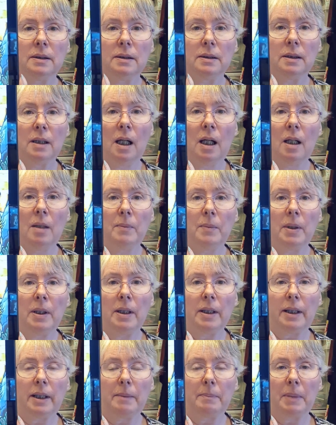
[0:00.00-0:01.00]

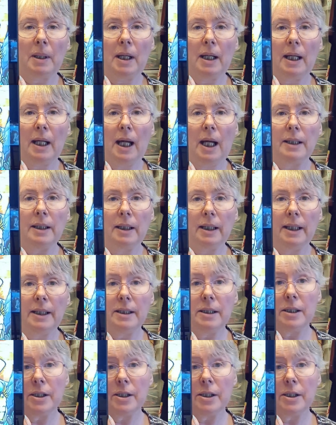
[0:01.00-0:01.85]
artwork by Hannah Lynn,